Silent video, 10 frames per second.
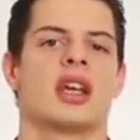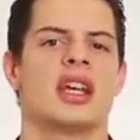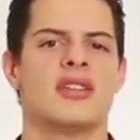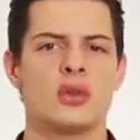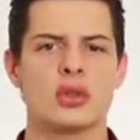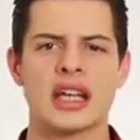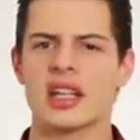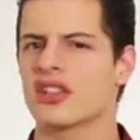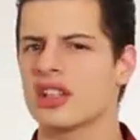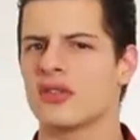If you
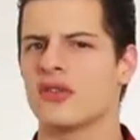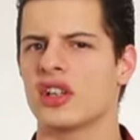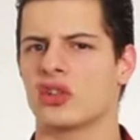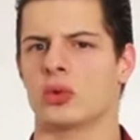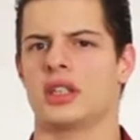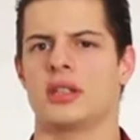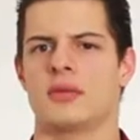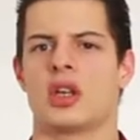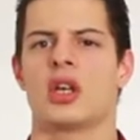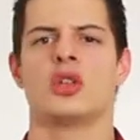cannot see it visually,
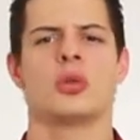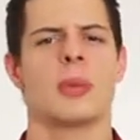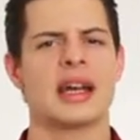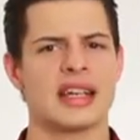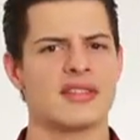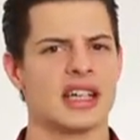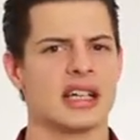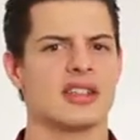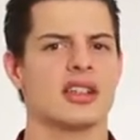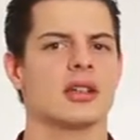you might have an
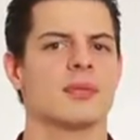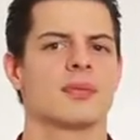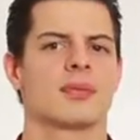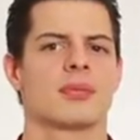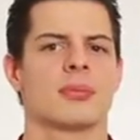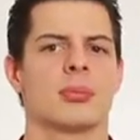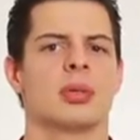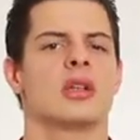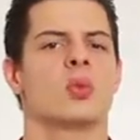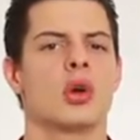idea, but
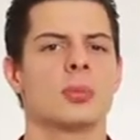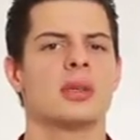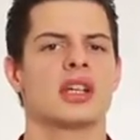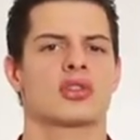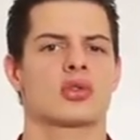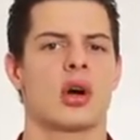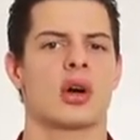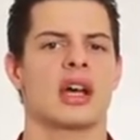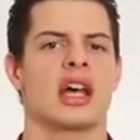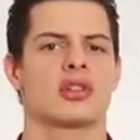it won't be as
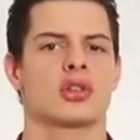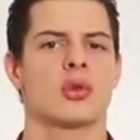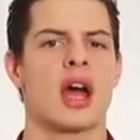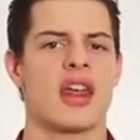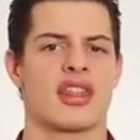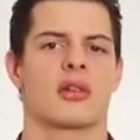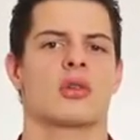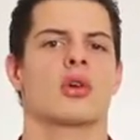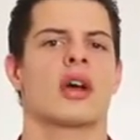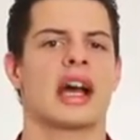strong as a graph
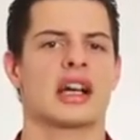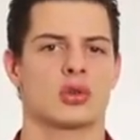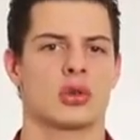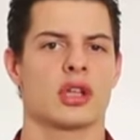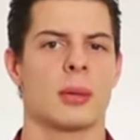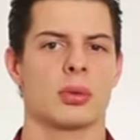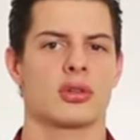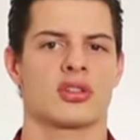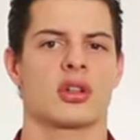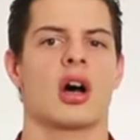or actual
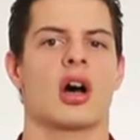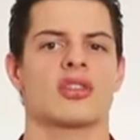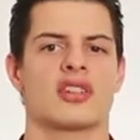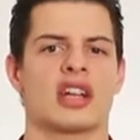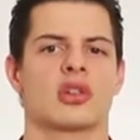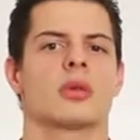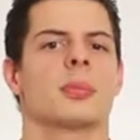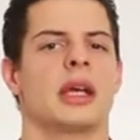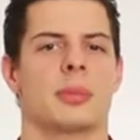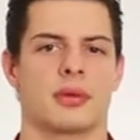numbers on tangible
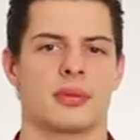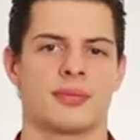paper.